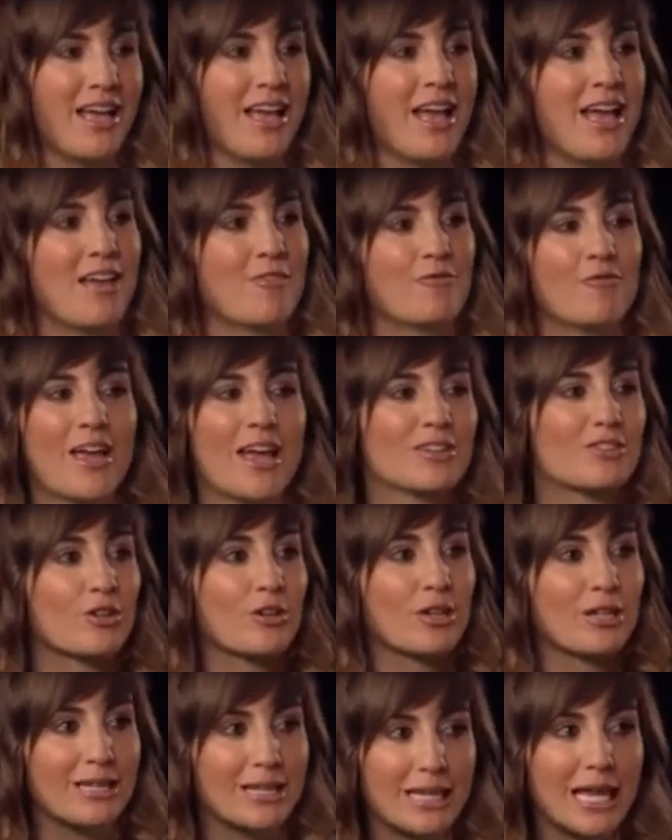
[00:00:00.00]
Fans are
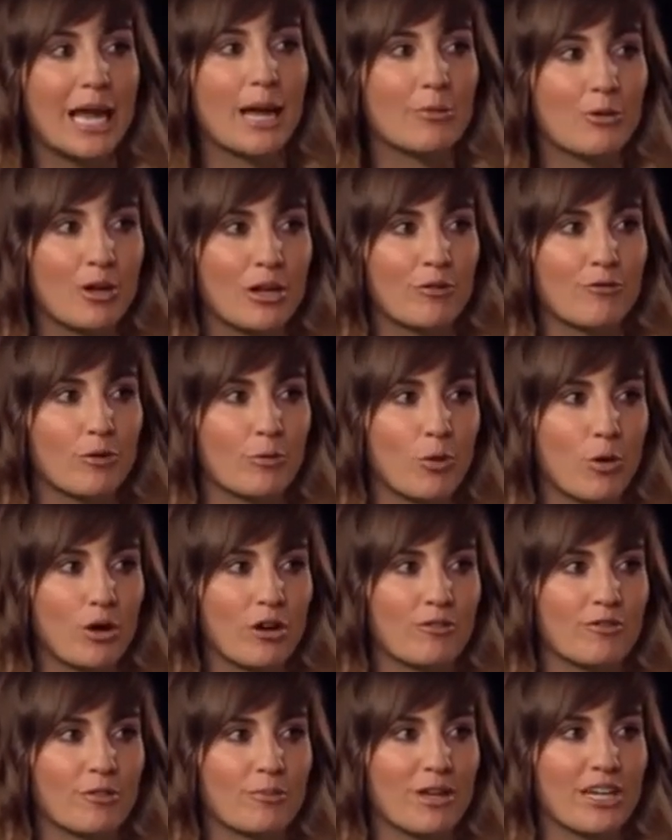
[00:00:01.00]
clamoring for more
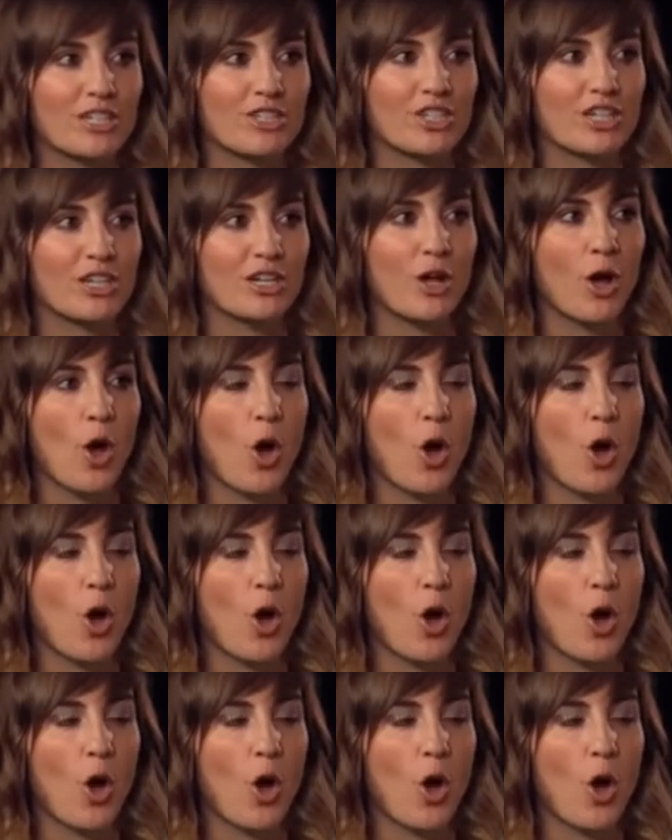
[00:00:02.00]
information. Yeah.